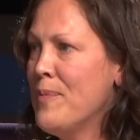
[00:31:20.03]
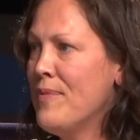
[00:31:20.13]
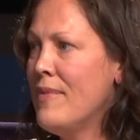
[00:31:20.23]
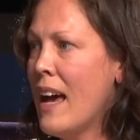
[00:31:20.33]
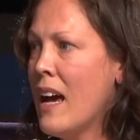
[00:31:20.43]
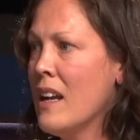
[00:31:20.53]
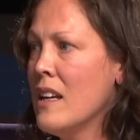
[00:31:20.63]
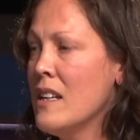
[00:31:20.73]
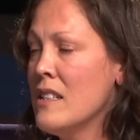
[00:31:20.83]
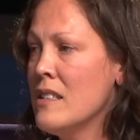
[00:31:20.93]
that
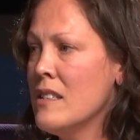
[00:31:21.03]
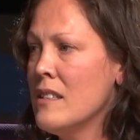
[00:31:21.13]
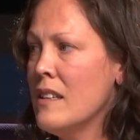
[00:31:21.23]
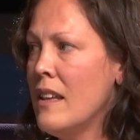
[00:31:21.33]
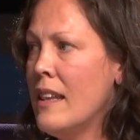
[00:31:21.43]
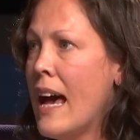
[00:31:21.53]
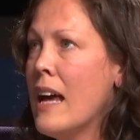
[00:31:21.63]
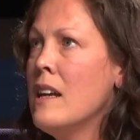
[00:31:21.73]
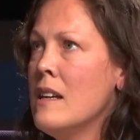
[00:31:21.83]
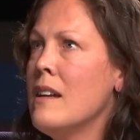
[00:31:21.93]

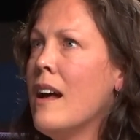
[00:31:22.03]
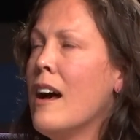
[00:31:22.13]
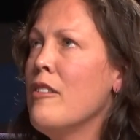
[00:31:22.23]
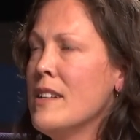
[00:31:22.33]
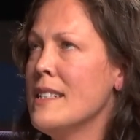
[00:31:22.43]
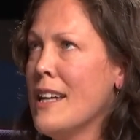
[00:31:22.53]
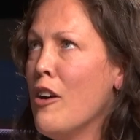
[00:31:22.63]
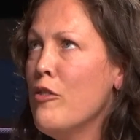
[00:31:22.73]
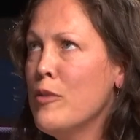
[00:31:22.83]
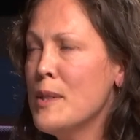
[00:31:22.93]
in and of
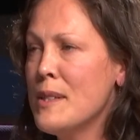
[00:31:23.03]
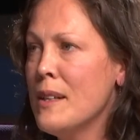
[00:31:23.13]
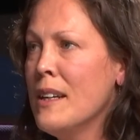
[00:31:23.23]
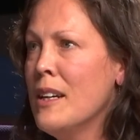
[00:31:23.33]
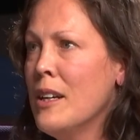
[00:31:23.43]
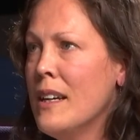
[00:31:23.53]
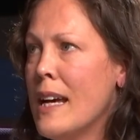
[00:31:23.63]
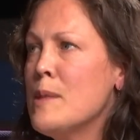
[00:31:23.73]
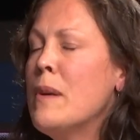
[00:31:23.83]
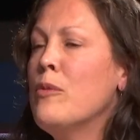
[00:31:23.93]
itself
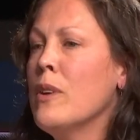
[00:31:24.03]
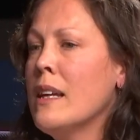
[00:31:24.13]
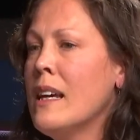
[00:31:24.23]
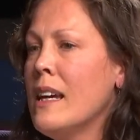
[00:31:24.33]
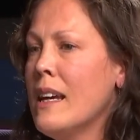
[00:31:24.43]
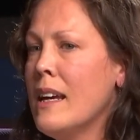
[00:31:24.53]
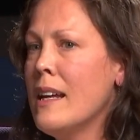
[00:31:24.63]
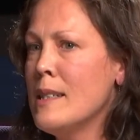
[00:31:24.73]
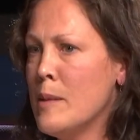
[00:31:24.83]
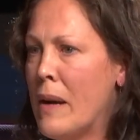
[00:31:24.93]
has been really
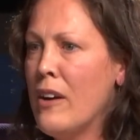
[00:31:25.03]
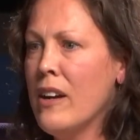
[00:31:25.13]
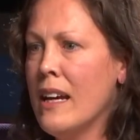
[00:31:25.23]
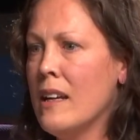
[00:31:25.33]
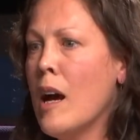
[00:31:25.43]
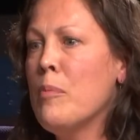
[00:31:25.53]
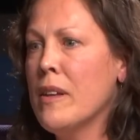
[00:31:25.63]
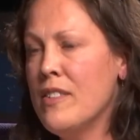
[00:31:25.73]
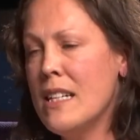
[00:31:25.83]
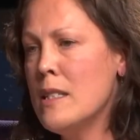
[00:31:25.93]
inspiring and
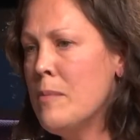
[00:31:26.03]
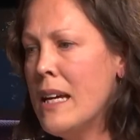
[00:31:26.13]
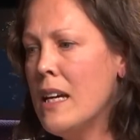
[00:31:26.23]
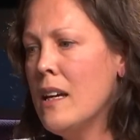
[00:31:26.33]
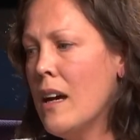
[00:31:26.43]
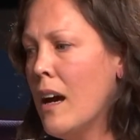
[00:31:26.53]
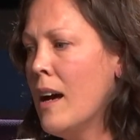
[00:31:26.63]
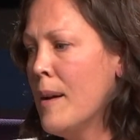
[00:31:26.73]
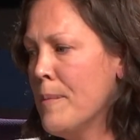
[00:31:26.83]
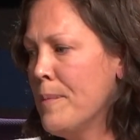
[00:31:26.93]
uplifting to me,
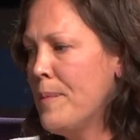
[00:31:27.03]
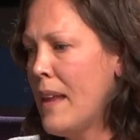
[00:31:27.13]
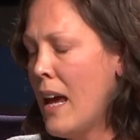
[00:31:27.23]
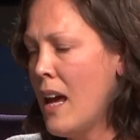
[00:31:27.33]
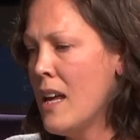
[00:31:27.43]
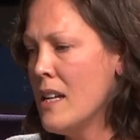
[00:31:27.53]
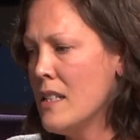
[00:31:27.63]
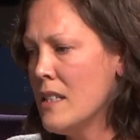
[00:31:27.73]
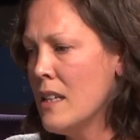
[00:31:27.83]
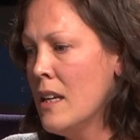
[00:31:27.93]

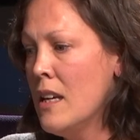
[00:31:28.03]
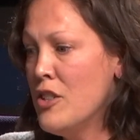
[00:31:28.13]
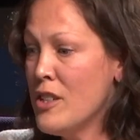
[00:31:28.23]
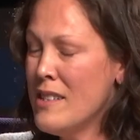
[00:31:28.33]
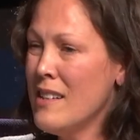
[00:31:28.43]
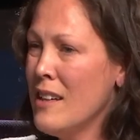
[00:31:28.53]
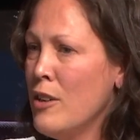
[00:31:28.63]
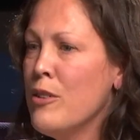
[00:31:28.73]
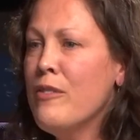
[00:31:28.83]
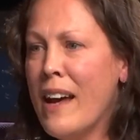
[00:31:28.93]
and just the
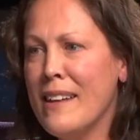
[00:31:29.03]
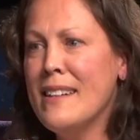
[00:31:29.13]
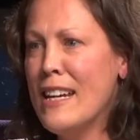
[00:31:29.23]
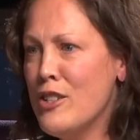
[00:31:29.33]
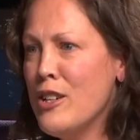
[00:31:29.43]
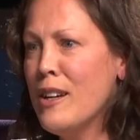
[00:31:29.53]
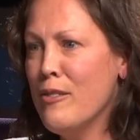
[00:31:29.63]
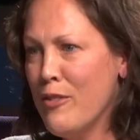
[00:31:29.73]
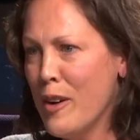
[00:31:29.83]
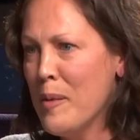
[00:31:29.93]
validation
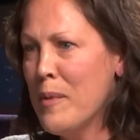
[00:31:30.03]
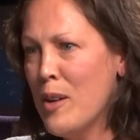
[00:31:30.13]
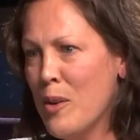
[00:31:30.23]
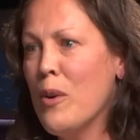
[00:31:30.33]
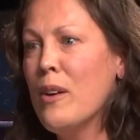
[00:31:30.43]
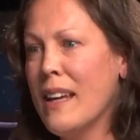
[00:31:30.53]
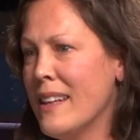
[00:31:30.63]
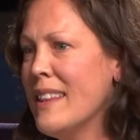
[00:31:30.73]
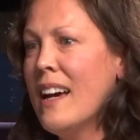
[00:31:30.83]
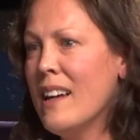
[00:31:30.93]
from an award
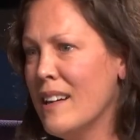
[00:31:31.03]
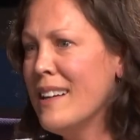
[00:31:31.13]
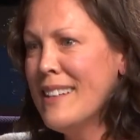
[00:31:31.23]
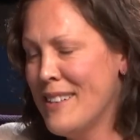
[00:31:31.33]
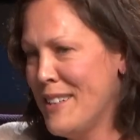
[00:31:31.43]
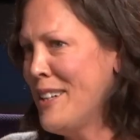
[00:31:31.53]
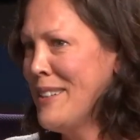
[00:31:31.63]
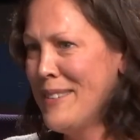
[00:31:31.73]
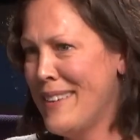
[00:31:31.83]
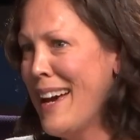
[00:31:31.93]
like that, made
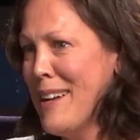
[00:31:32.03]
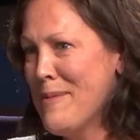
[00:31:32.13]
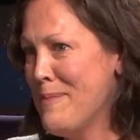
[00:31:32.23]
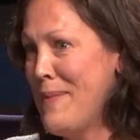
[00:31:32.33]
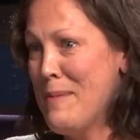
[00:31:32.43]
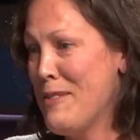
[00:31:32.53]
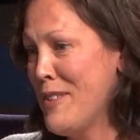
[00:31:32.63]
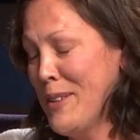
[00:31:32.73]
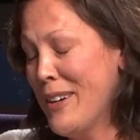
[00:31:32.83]
me feel great.